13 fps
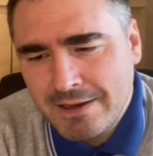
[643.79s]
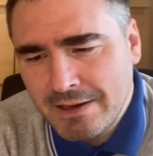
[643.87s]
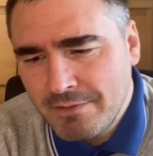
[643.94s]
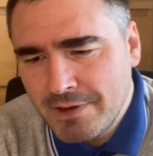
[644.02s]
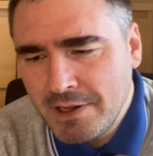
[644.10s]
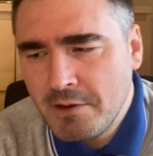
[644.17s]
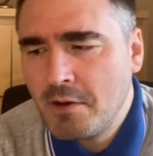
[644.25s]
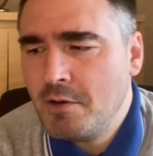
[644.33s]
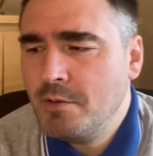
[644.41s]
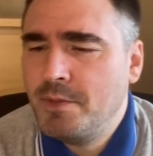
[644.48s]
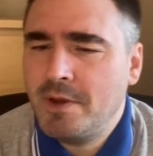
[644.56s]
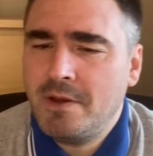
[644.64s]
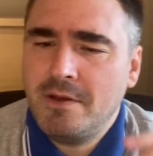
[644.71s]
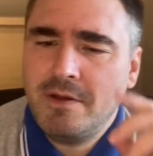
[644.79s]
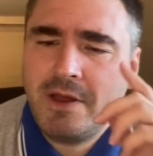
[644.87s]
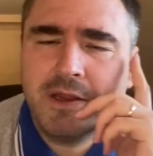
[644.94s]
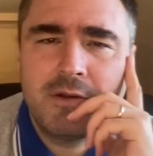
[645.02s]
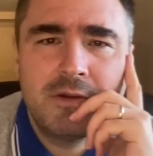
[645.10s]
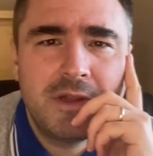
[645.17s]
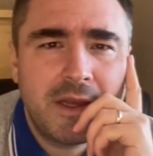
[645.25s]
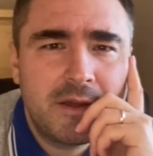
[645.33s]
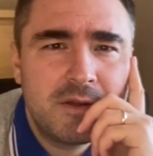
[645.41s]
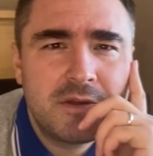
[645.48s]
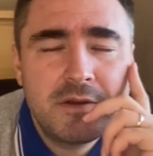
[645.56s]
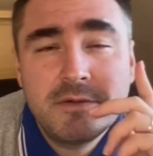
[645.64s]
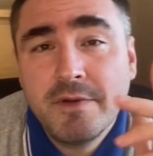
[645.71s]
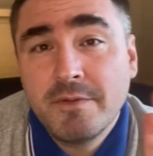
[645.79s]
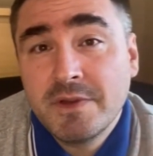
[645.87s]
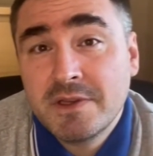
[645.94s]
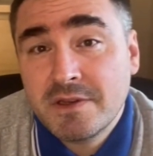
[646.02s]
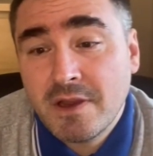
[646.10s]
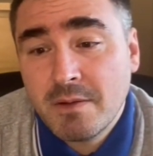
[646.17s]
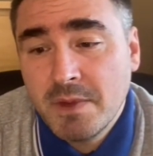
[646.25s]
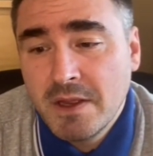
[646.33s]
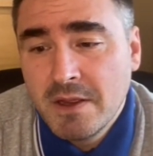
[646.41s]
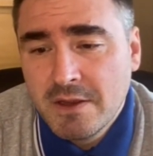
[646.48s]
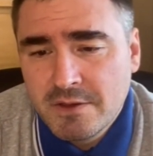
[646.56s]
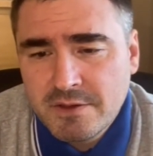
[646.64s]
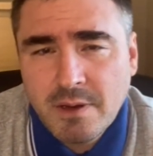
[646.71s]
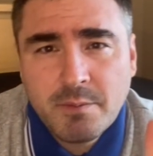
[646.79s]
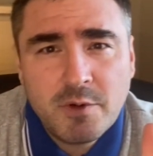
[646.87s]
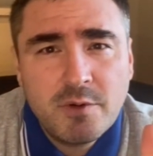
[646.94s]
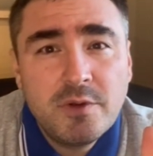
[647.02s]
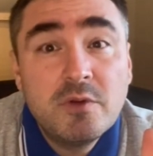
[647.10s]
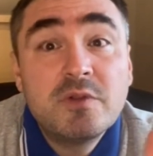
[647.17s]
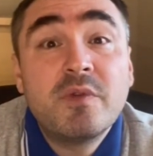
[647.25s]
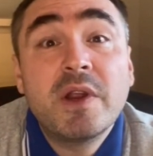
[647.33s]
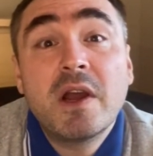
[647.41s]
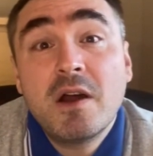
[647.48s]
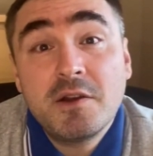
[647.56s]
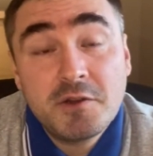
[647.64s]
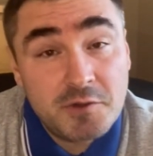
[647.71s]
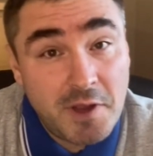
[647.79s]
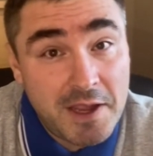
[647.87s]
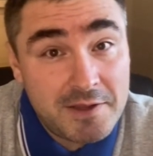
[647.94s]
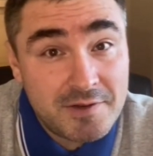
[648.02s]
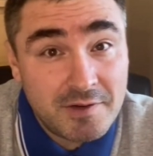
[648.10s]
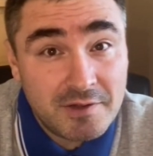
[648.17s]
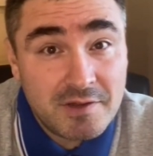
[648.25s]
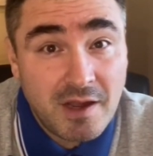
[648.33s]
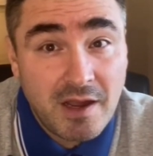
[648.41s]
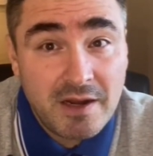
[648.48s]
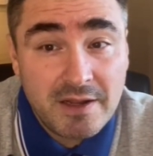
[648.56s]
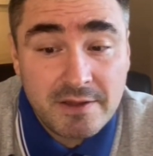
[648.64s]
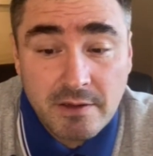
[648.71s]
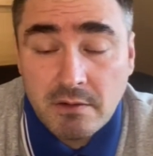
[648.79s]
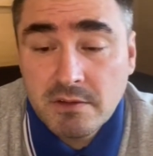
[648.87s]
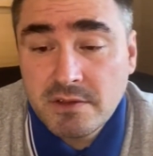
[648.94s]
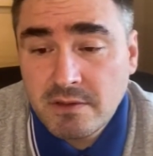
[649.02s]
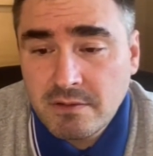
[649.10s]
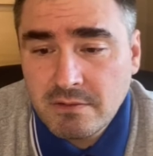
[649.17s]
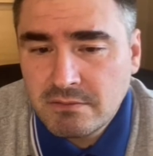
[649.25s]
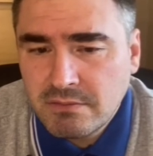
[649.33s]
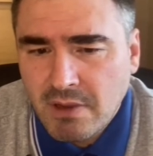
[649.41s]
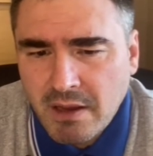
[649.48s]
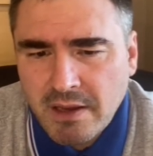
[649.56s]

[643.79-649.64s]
I really hope uh, i could i could serve you with some some good news regarding to entering thailand also I,